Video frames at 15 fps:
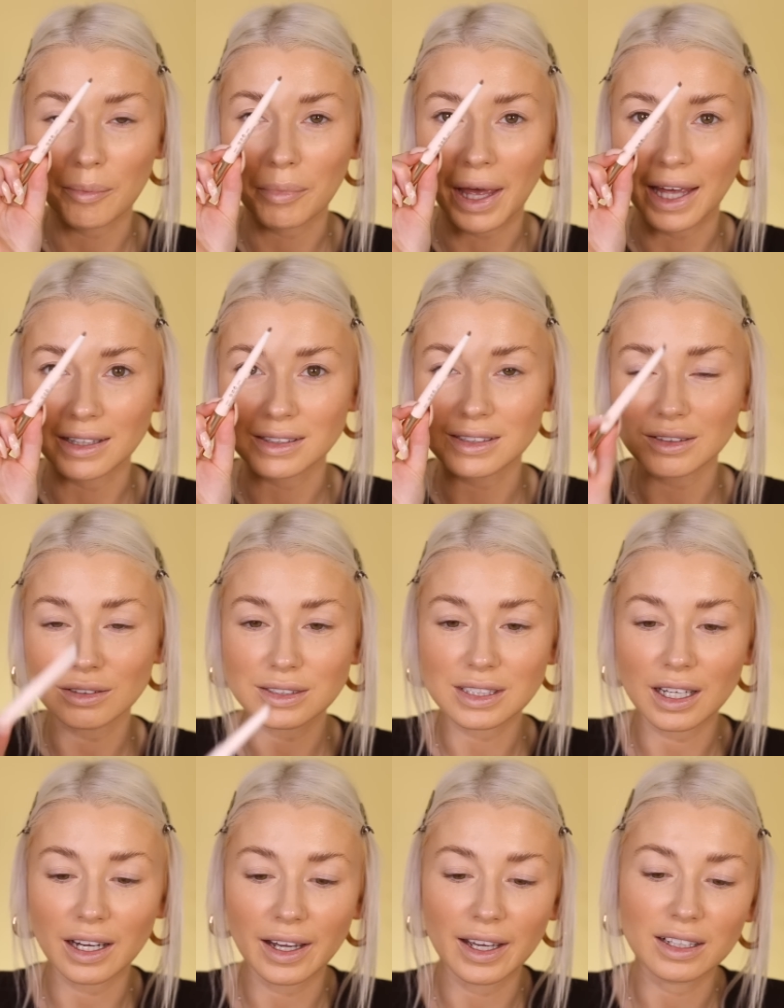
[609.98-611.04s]
a pencil
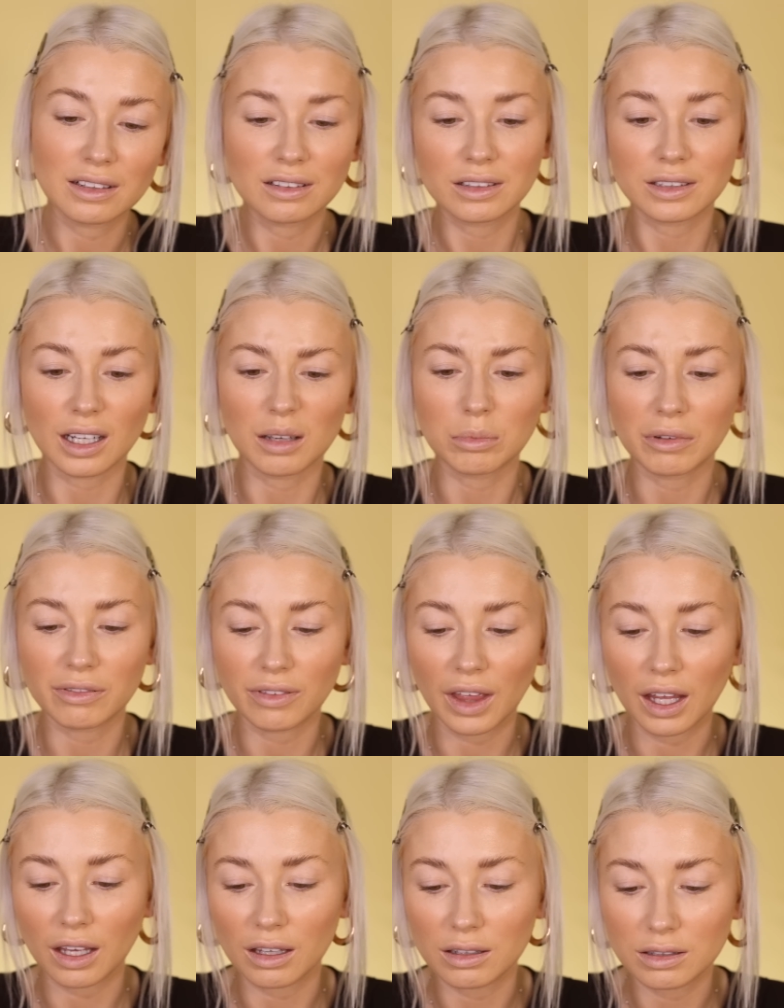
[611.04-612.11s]
side type of
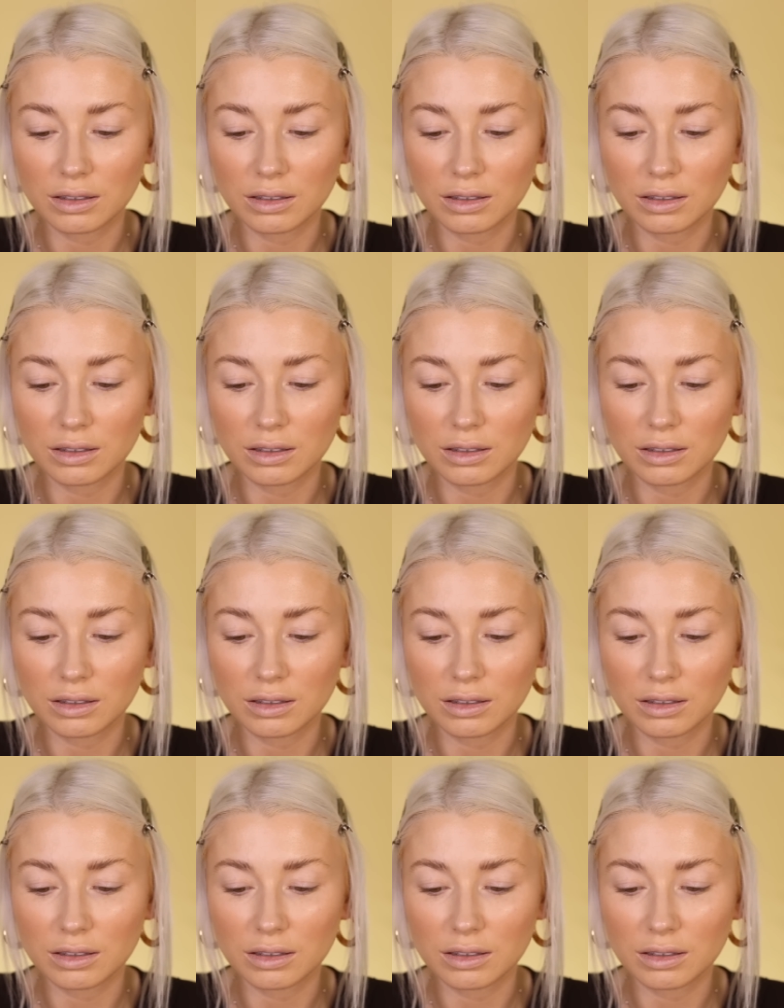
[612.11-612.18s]
thing.